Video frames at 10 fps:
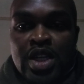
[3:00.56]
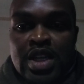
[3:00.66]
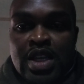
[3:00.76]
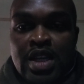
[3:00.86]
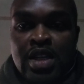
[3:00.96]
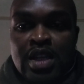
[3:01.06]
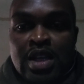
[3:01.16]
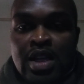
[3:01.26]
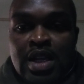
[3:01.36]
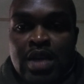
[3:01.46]
denier
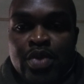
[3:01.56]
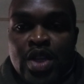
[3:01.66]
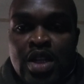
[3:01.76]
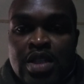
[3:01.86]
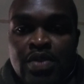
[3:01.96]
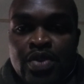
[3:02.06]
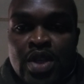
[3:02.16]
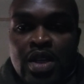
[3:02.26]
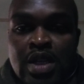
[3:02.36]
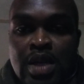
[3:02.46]
Camille
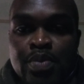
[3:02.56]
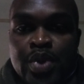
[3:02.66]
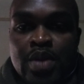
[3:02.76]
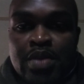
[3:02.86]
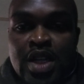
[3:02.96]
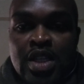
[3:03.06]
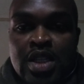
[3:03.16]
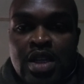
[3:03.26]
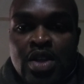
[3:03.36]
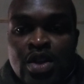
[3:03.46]
Lesevier, campaign
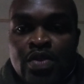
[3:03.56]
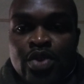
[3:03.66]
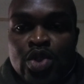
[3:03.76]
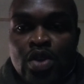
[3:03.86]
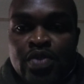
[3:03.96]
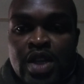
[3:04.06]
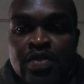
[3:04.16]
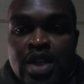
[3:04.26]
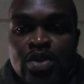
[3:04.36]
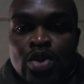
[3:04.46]
manager for
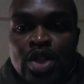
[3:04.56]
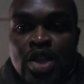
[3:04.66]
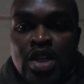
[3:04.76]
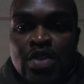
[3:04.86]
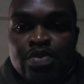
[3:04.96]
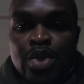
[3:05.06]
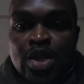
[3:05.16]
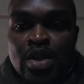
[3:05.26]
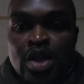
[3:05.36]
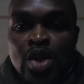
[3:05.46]
Survivor, told
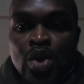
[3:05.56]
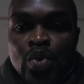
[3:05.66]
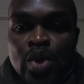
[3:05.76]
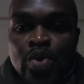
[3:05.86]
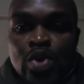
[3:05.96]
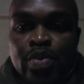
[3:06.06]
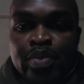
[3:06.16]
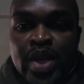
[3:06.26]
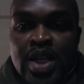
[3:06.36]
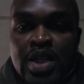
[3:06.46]
AFP. We will
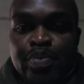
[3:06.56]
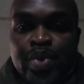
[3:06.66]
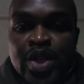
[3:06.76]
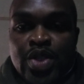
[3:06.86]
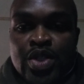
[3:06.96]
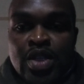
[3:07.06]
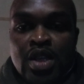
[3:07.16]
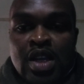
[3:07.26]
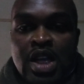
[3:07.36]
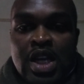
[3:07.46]
mainly base
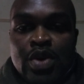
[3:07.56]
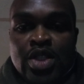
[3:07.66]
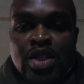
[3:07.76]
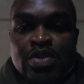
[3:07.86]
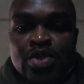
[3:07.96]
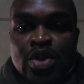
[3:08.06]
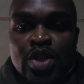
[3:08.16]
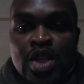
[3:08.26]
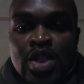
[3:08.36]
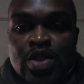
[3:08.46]
ourselves on
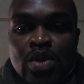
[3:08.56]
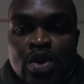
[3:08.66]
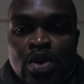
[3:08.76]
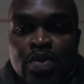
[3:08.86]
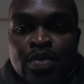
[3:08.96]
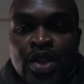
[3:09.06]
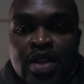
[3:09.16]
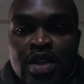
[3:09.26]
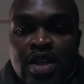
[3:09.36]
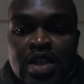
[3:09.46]
case law
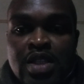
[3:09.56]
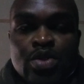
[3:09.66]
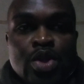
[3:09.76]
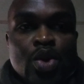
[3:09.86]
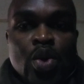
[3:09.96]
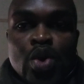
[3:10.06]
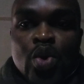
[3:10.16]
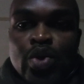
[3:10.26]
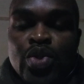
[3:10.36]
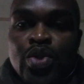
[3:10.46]
related to the
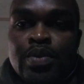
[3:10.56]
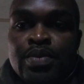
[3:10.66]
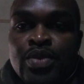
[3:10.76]
Holocaust.